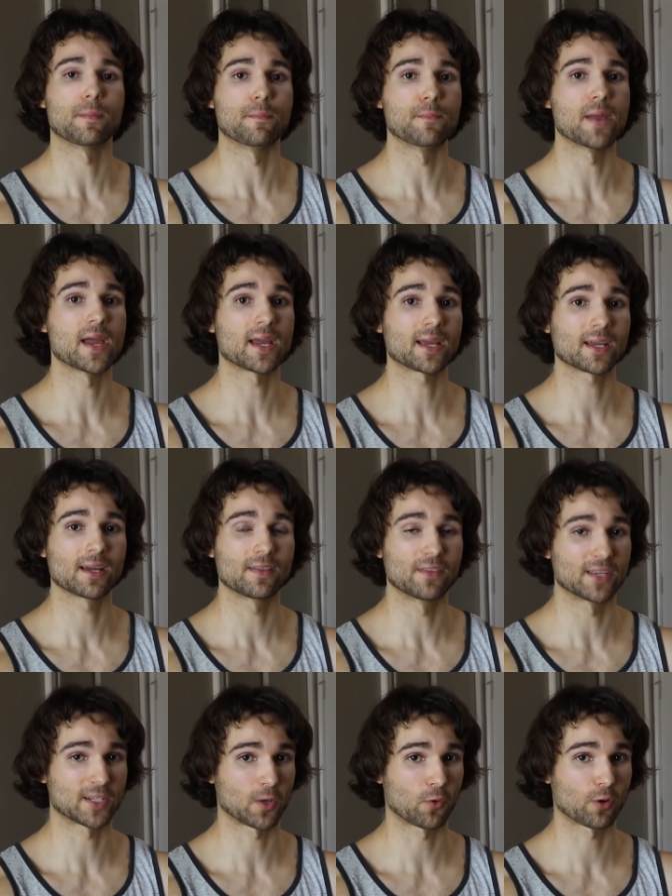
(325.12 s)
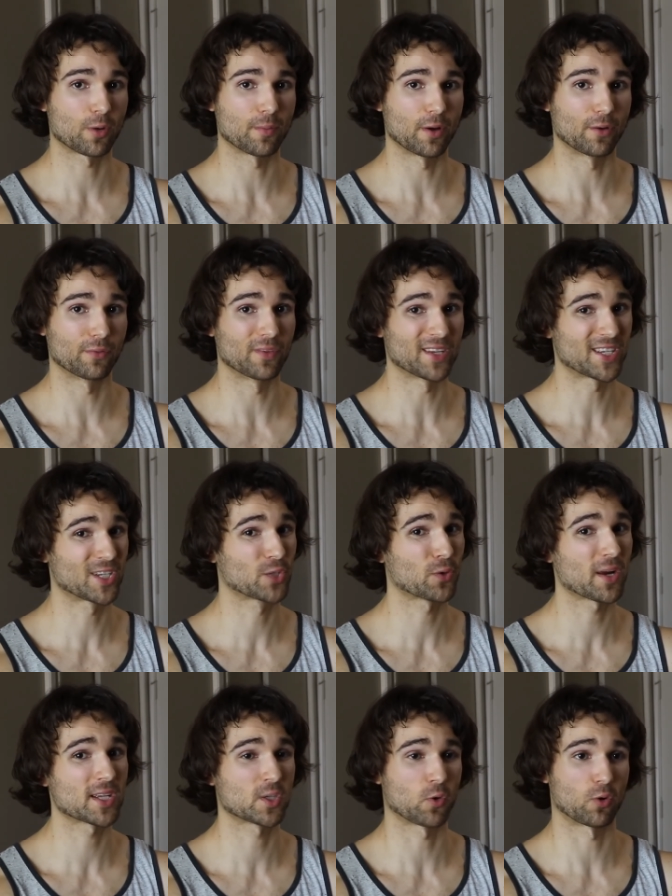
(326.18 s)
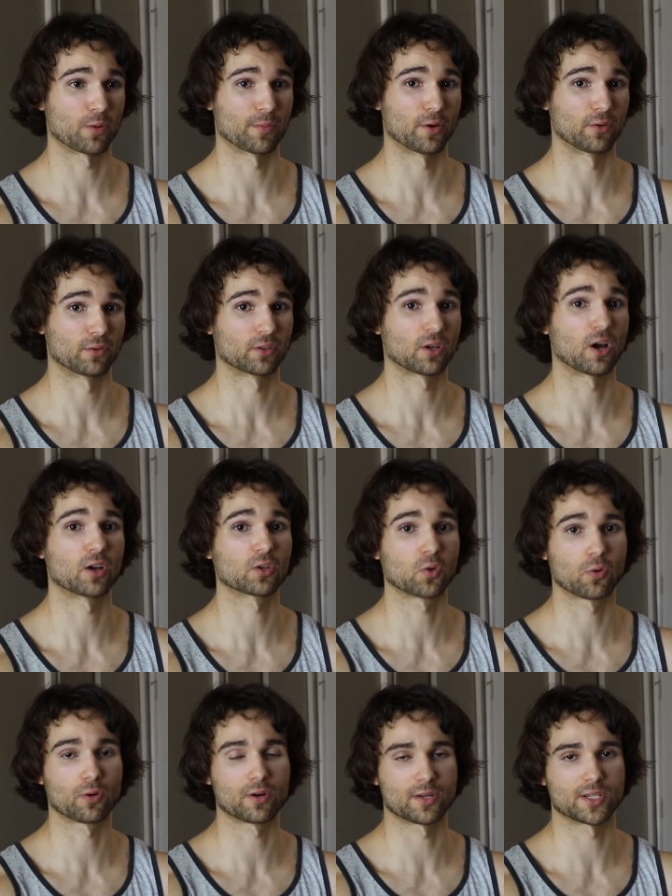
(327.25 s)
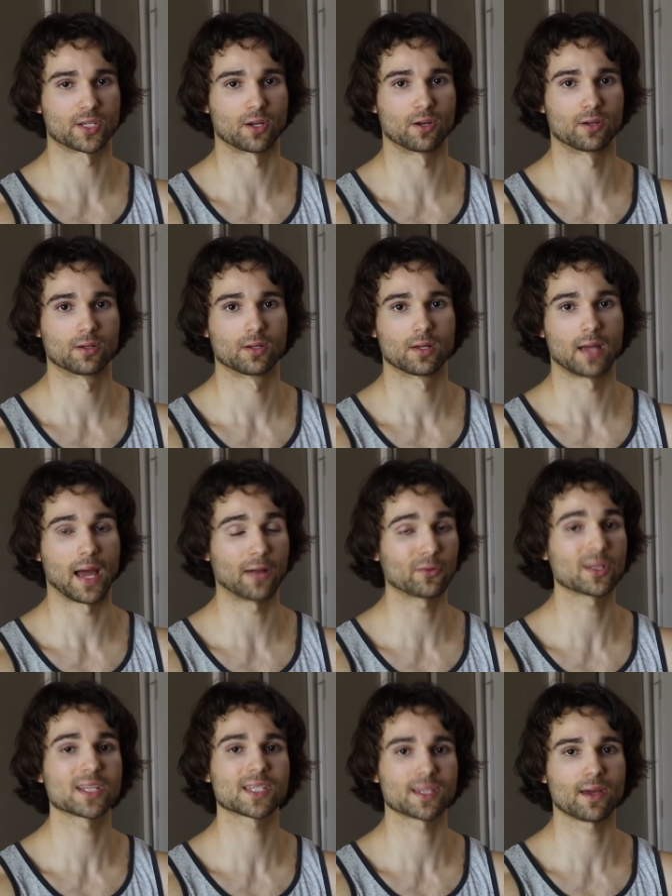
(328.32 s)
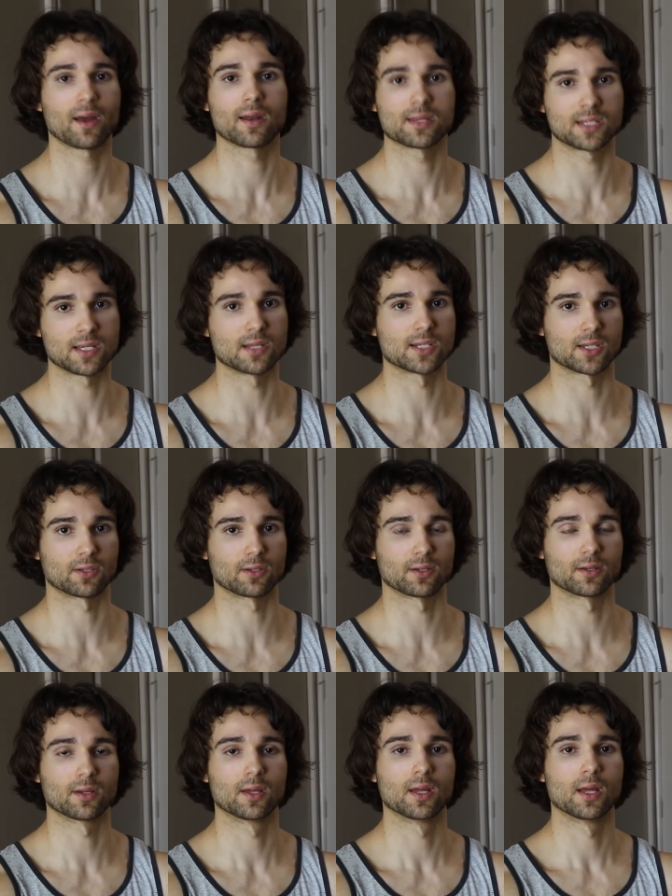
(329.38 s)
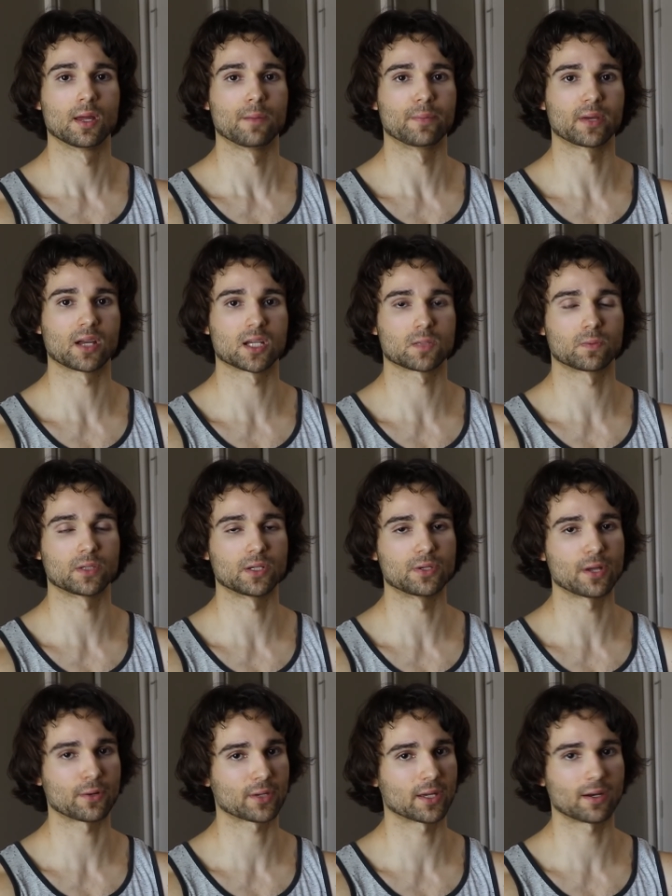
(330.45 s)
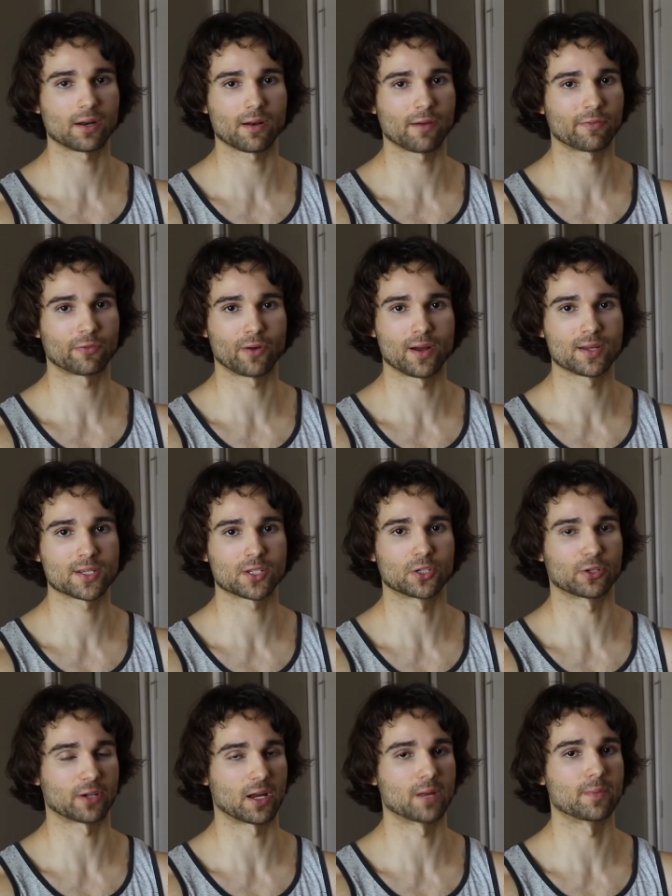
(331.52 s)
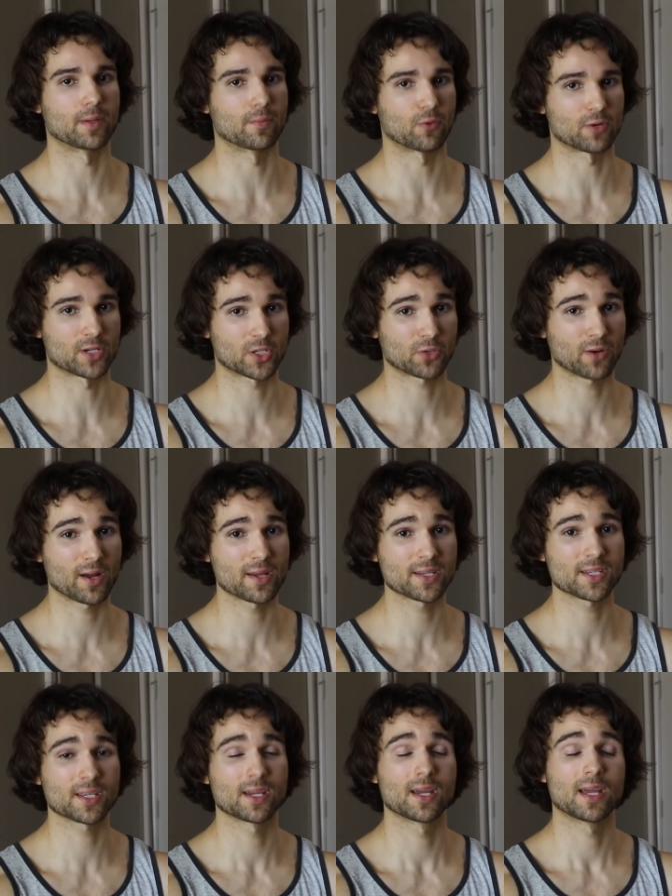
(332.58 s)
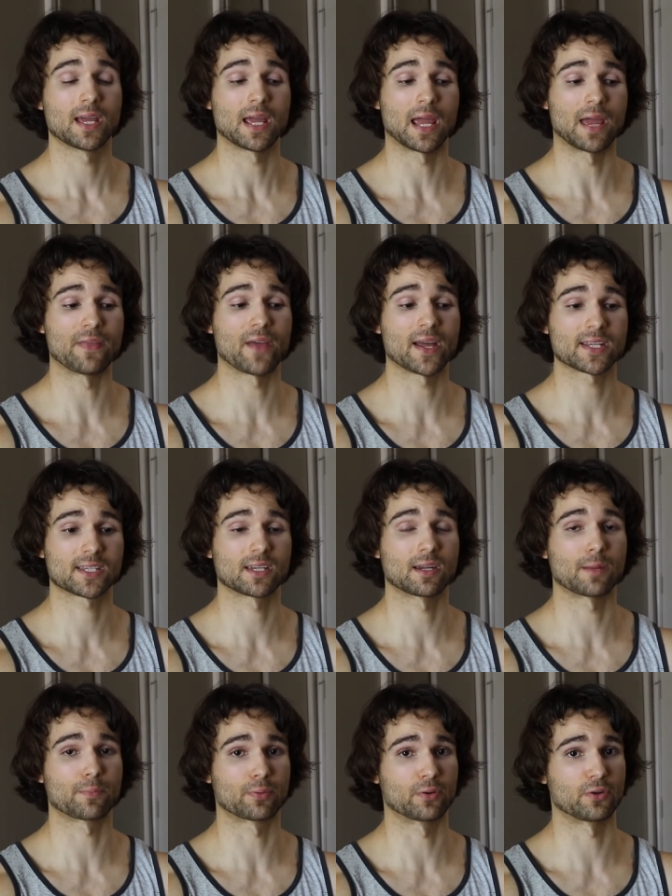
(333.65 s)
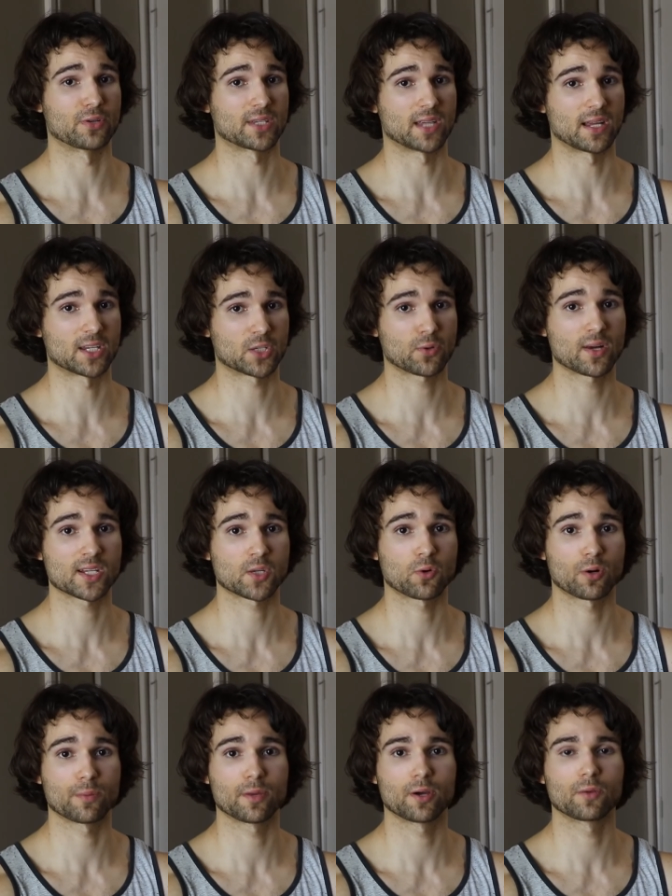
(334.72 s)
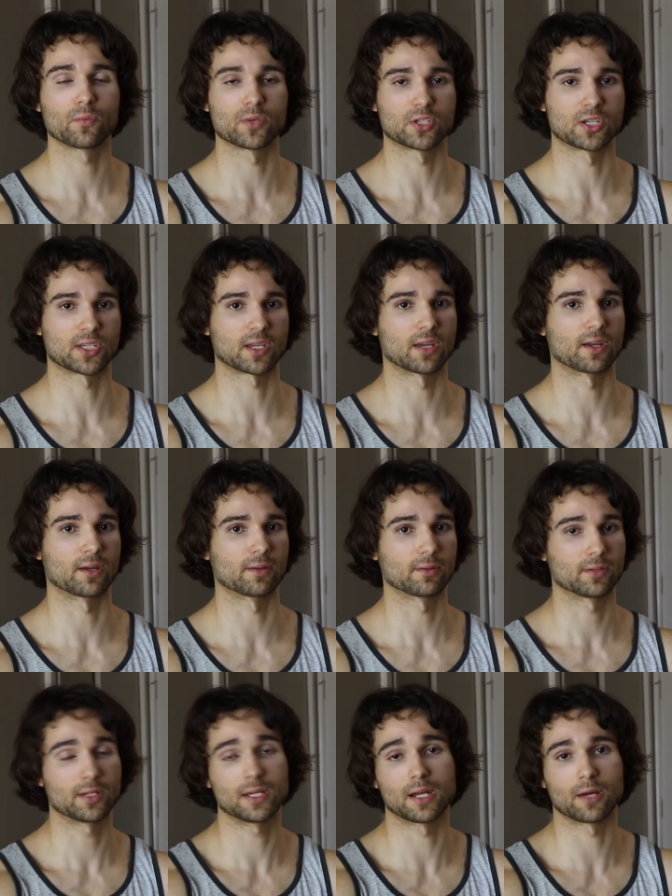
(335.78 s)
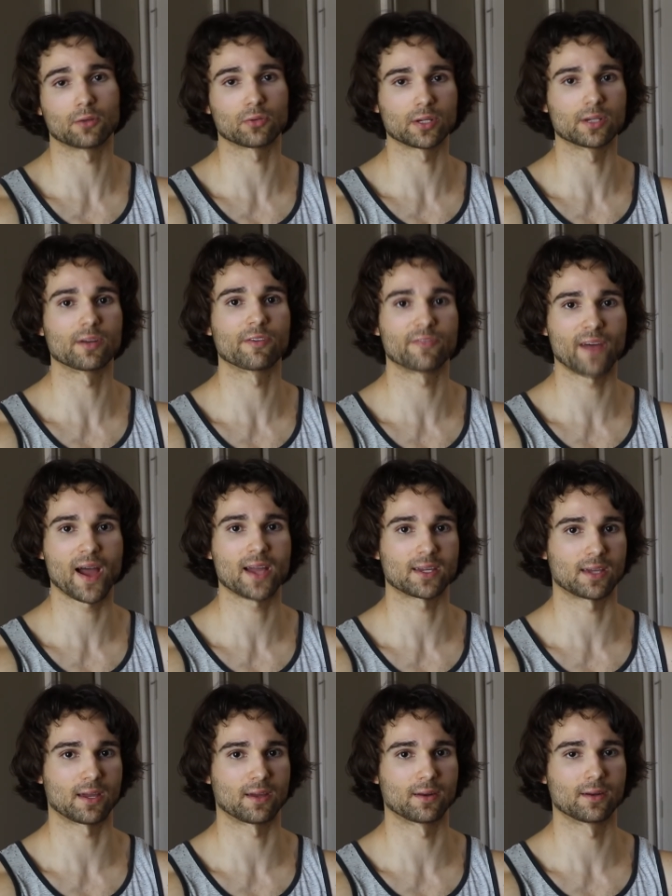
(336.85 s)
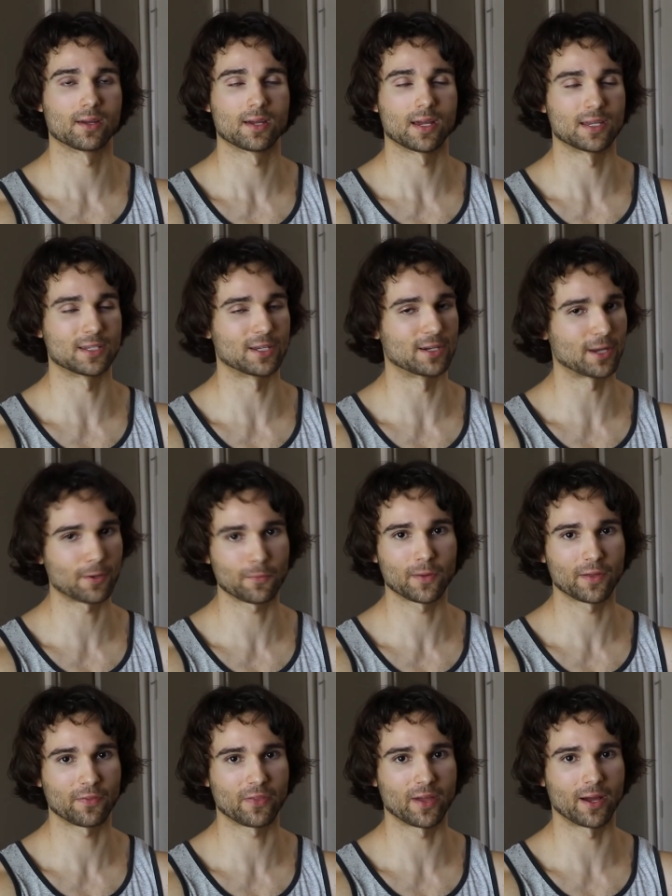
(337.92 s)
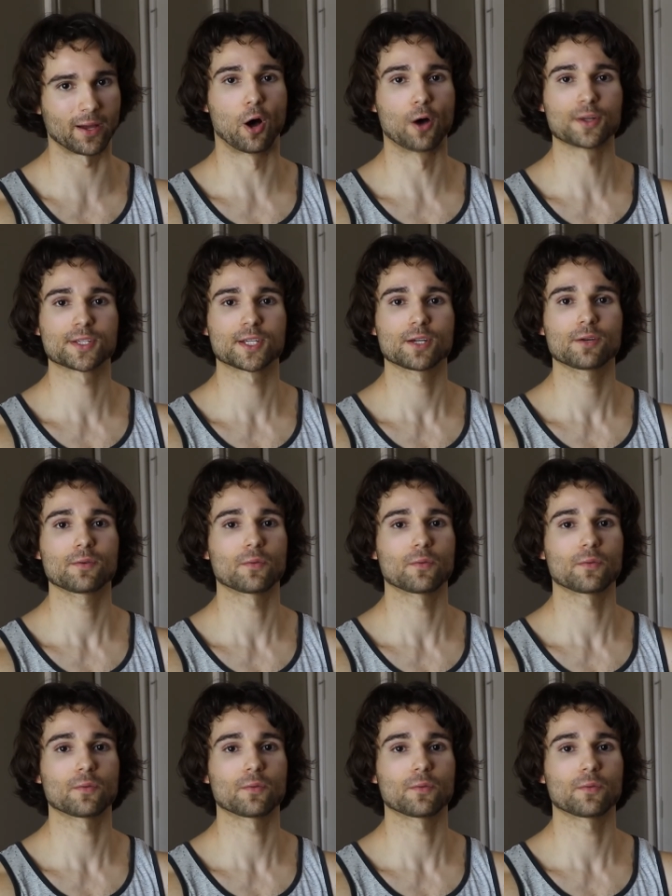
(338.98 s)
make this hormone, this stress hormone called cortisol, at least not as easily. Because when you don't get enough rest, you're going to be more stressed, and that's going to produce that stress hormone, which is going to, lead to fat gain, and you don't want that. Also,